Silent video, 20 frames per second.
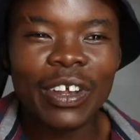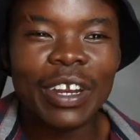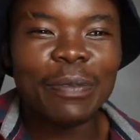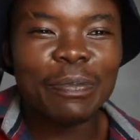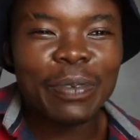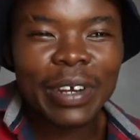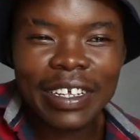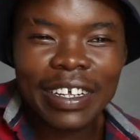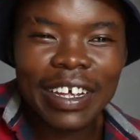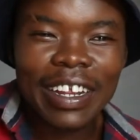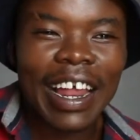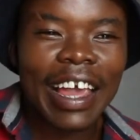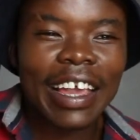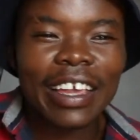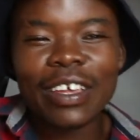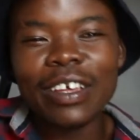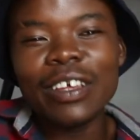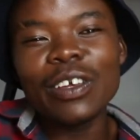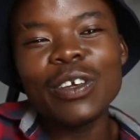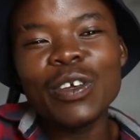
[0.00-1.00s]
you're in the present,
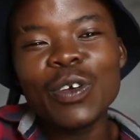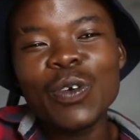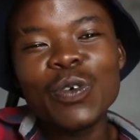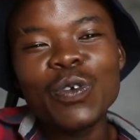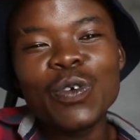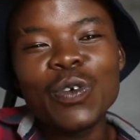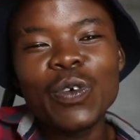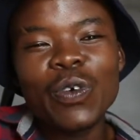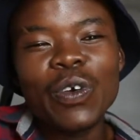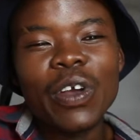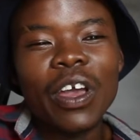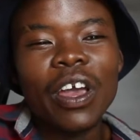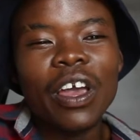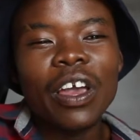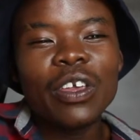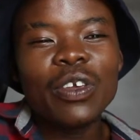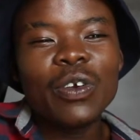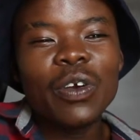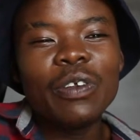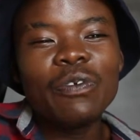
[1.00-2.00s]
like,
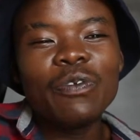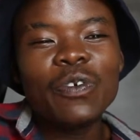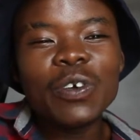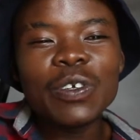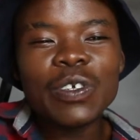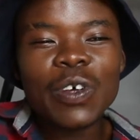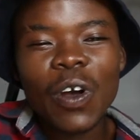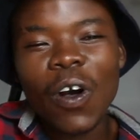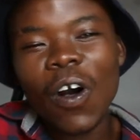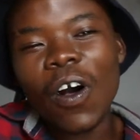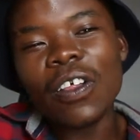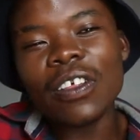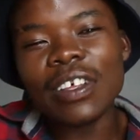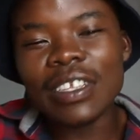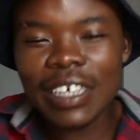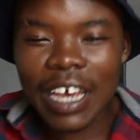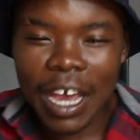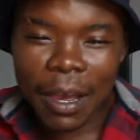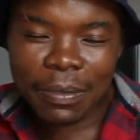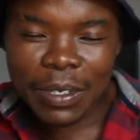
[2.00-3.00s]
you're infusing all the
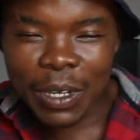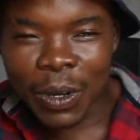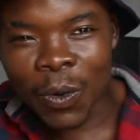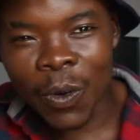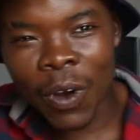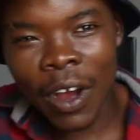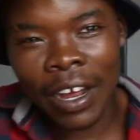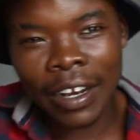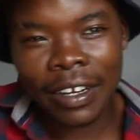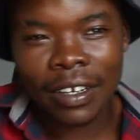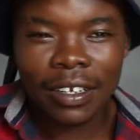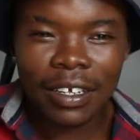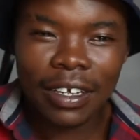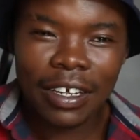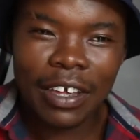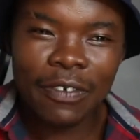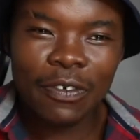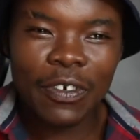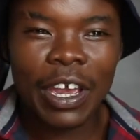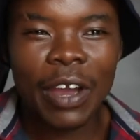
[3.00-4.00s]
times in one,
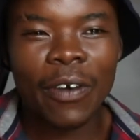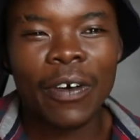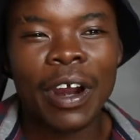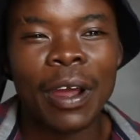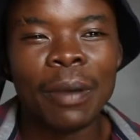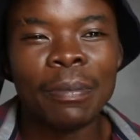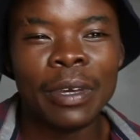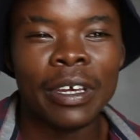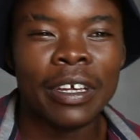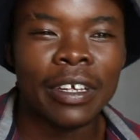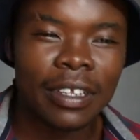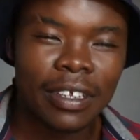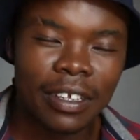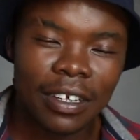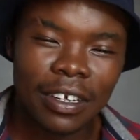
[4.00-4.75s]
if you get what I mean.